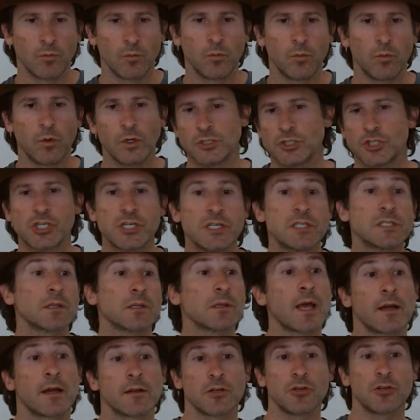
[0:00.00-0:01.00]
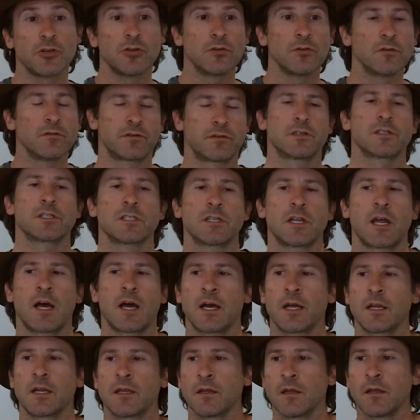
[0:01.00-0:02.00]
what she's allowed to do versus
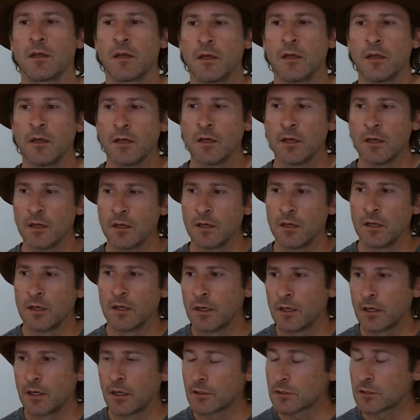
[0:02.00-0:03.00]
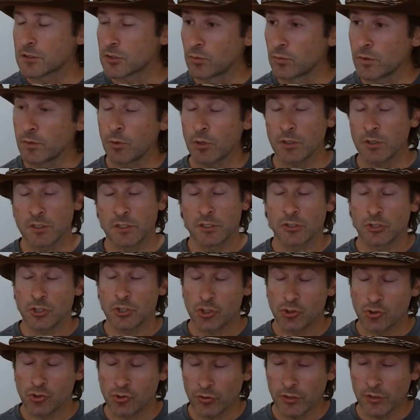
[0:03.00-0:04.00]
not. So we brought an
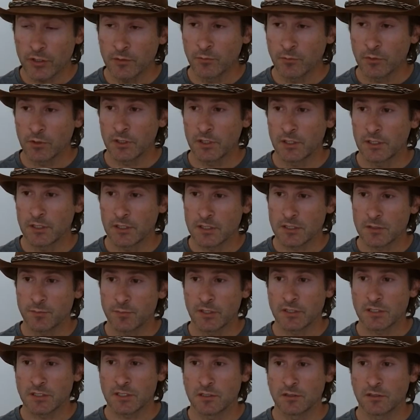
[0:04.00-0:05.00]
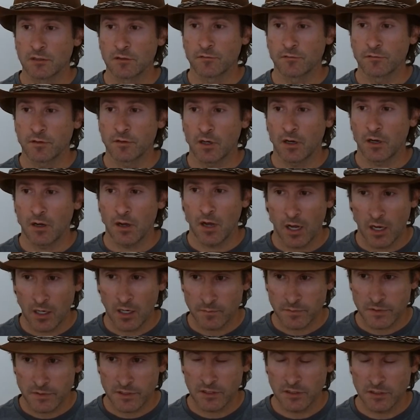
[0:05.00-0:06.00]
extremely expensive
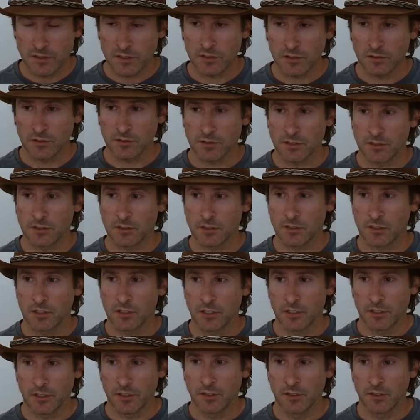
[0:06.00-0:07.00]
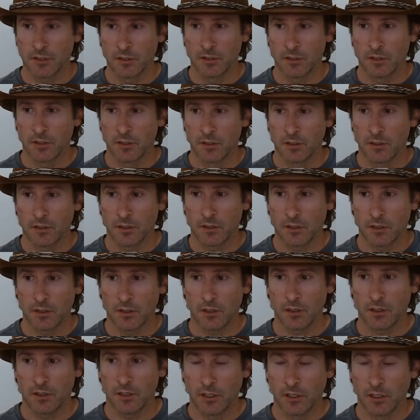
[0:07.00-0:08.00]
ops consultant on,
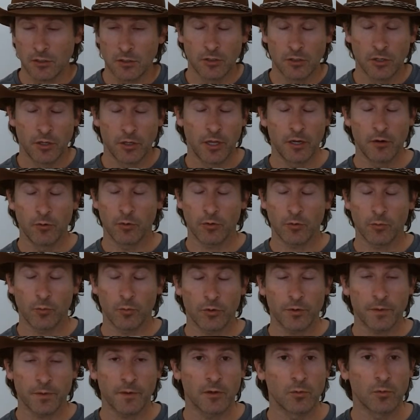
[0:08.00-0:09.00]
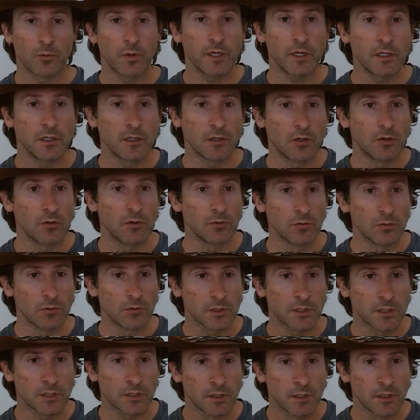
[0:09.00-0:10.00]
and they were worth their weight in
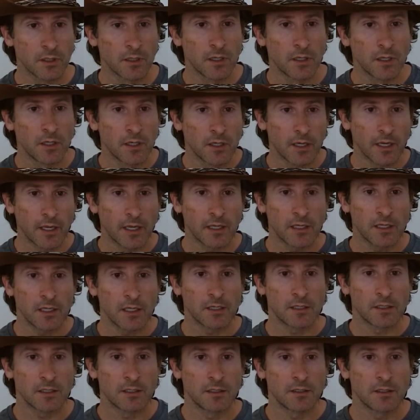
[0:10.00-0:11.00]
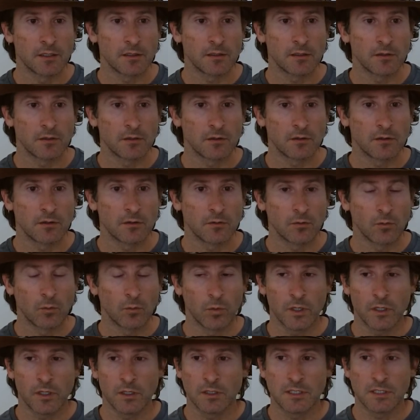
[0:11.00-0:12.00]
gold. And
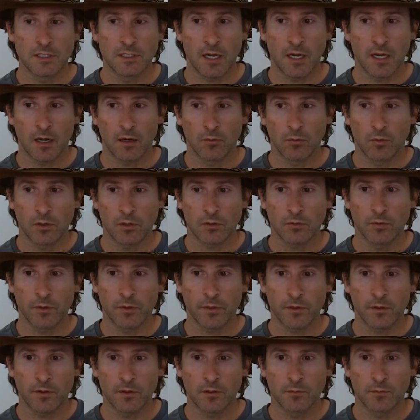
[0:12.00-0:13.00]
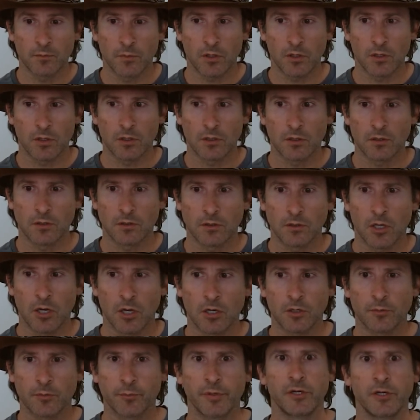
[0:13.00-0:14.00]
we did not work with them a
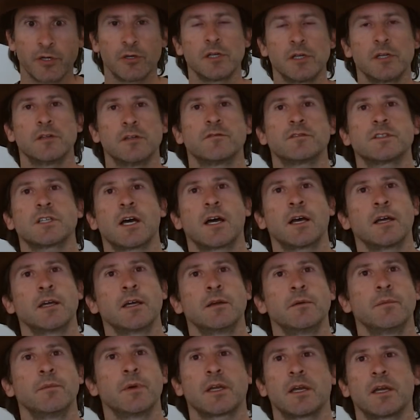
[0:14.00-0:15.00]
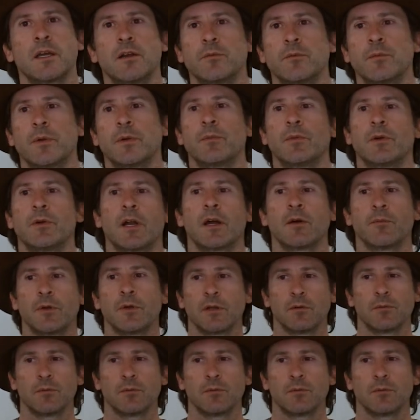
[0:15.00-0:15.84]
long period of time. I can't remember how many,